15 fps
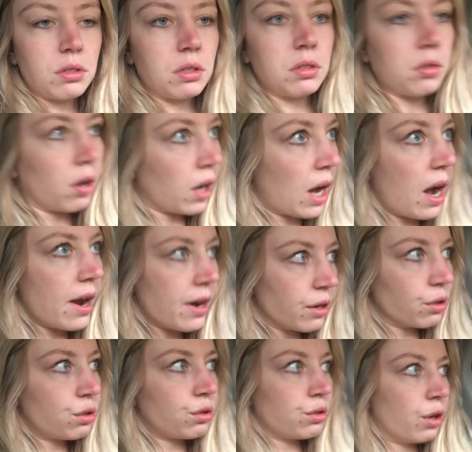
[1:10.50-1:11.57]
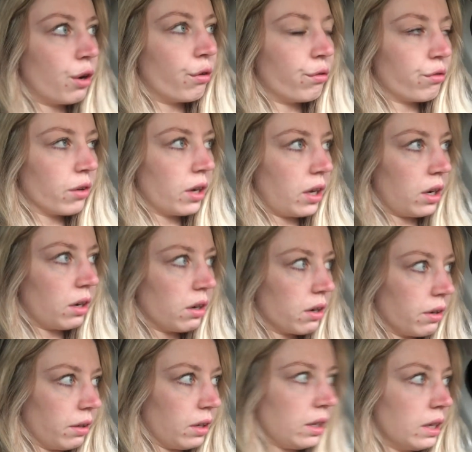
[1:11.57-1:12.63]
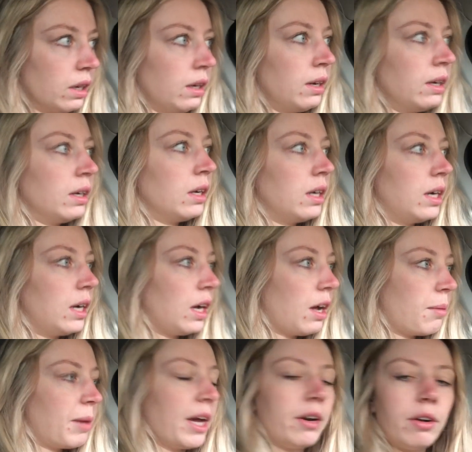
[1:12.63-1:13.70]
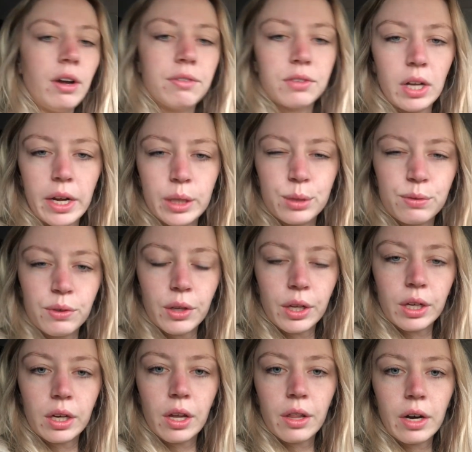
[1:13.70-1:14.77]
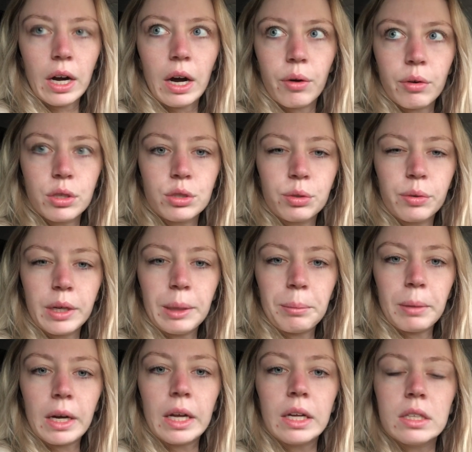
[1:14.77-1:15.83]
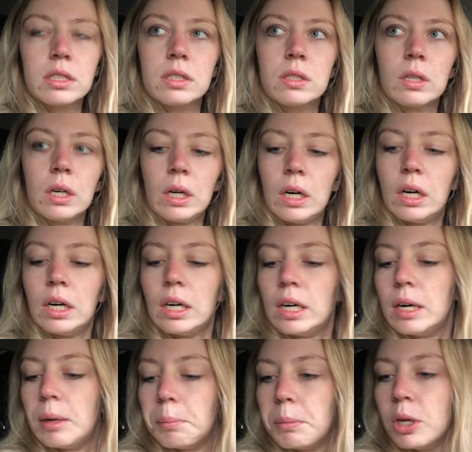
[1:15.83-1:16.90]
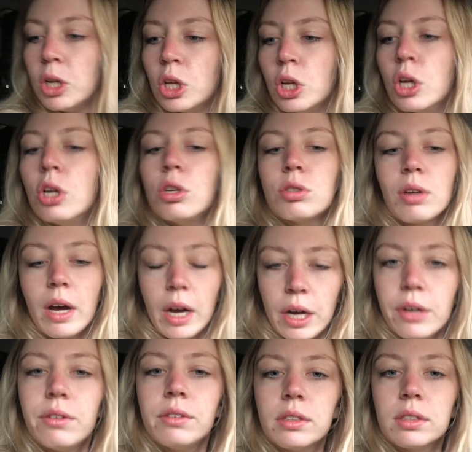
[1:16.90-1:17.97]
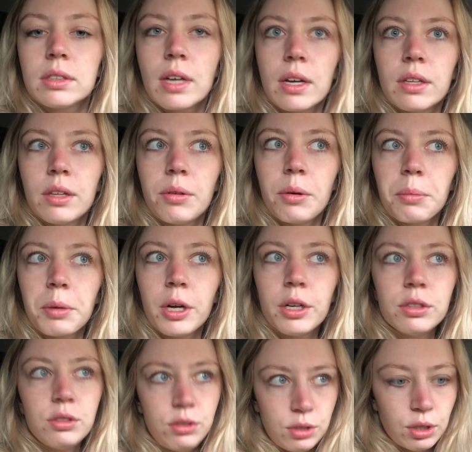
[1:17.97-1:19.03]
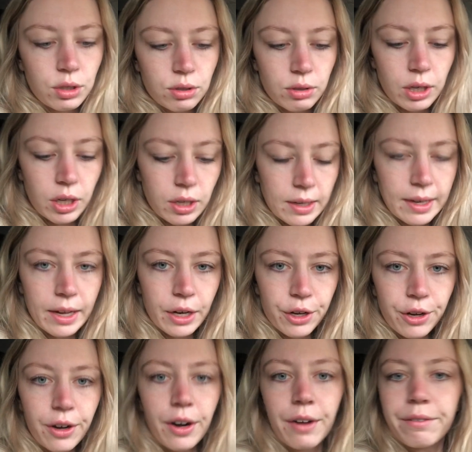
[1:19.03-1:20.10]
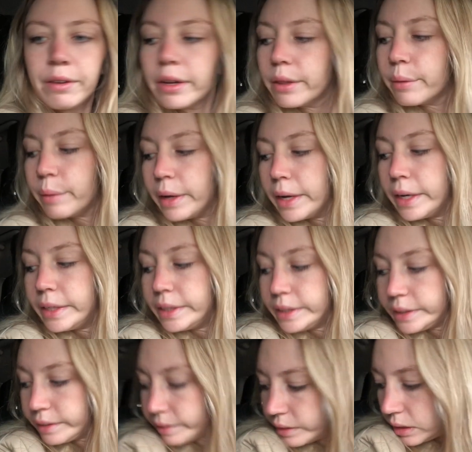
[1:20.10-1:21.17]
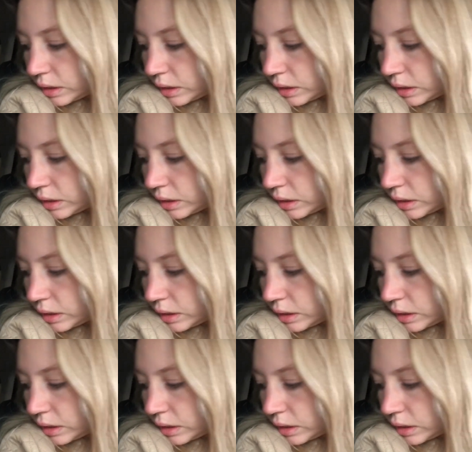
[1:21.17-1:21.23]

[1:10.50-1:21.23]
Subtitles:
so that's why I got here so freaking early. I don't have class for like another hour and 20 minutes. So I don't know exactly what I'm gonna do. I already got a coffee on the way out